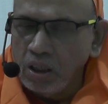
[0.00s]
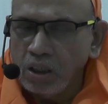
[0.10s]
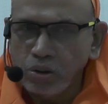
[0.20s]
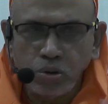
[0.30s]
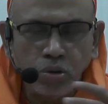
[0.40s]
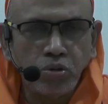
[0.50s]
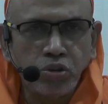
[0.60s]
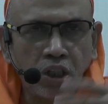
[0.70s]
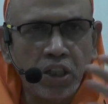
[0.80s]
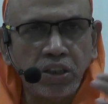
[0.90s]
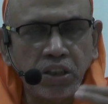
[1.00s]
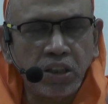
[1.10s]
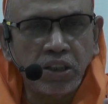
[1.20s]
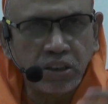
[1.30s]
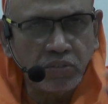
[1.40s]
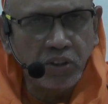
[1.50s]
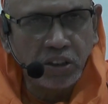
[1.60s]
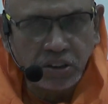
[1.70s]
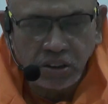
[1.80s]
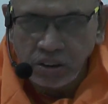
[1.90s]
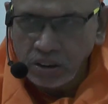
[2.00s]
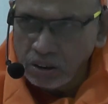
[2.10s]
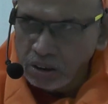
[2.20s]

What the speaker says: And so you chant it as a verse.